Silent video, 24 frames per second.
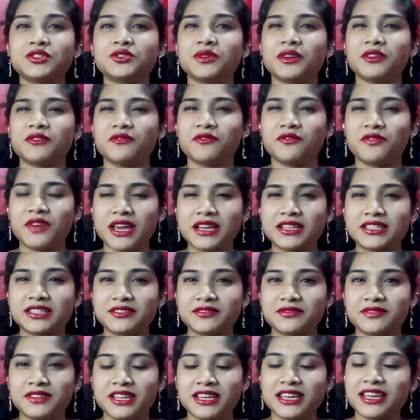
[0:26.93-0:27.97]
to
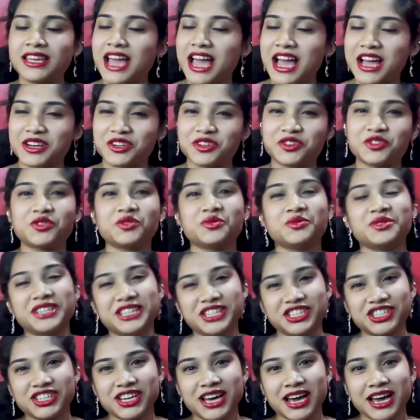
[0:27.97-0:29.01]
effectively and truly
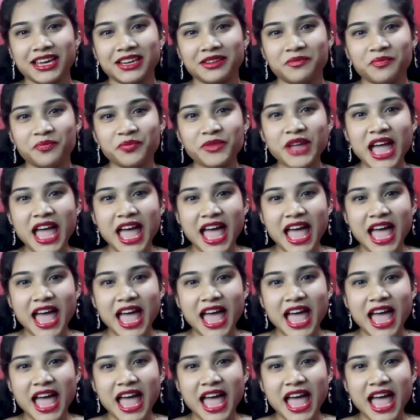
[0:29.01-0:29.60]
shine.